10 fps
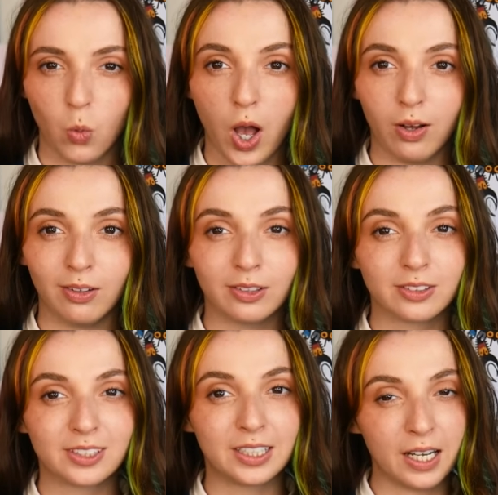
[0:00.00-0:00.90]
Well,
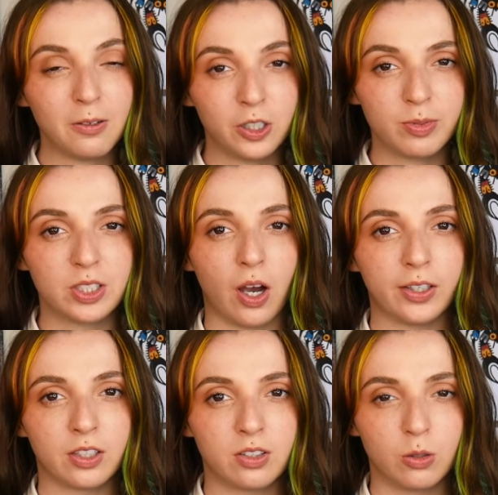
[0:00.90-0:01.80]
today I'm going to be
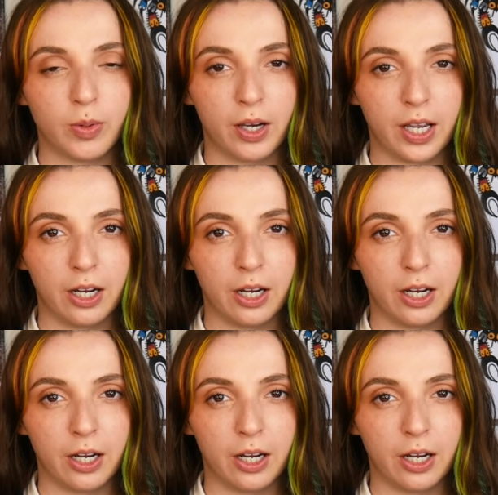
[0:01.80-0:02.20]
talking to you about